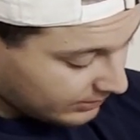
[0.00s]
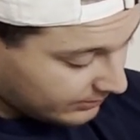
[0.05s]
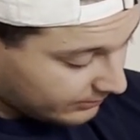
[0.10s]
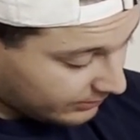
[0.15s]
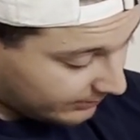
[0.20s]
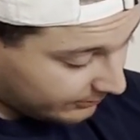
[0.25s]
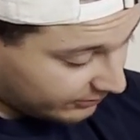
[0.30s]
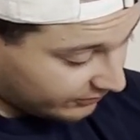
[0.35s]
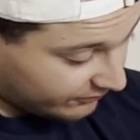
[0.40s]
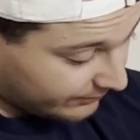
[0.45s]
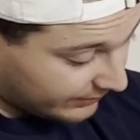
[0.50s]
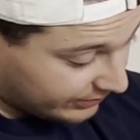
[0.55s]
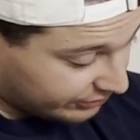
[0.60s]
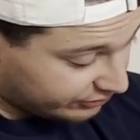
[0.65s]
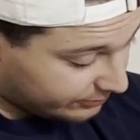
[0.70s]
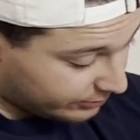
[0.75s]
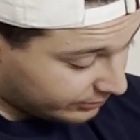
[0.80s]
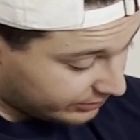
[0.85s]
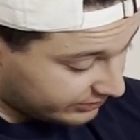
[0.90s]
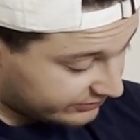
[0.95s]
number of bench
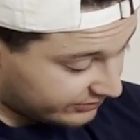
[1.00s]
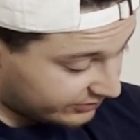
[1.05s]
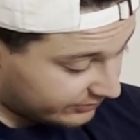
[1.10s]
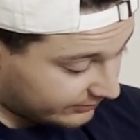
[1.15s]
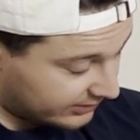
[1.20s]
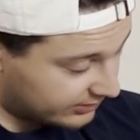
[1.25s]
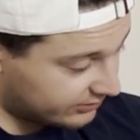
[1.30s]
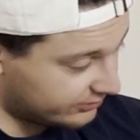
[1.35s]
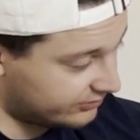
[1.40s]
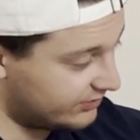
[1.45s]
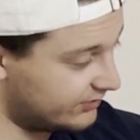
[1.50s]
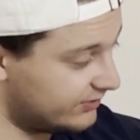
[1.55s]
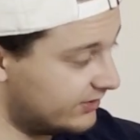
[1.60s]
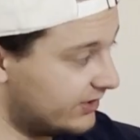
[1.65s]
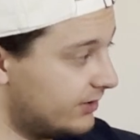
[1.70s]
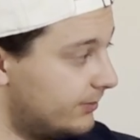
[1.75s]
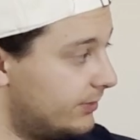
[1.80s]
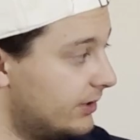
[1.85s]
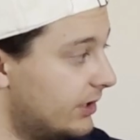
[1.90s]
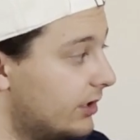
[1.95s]
points in the regular season
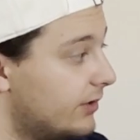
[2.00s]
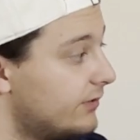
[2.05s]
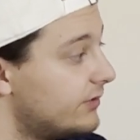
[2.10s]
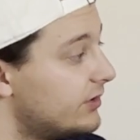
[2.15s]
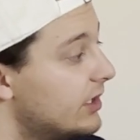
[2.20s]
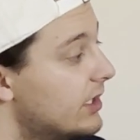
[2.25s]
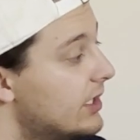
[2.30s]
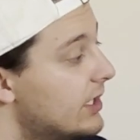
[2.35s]
and the playoffs,